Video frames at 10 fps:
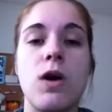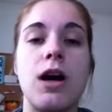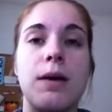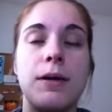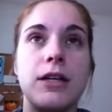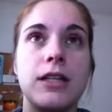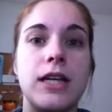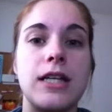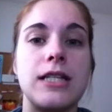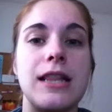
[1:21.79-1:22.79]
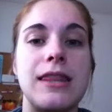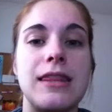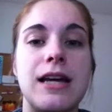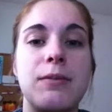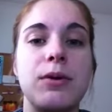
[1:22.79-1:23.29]
apparently it's
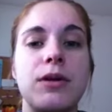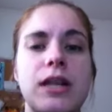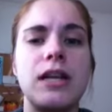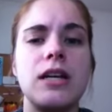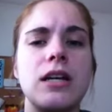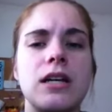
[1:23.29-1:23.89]
Library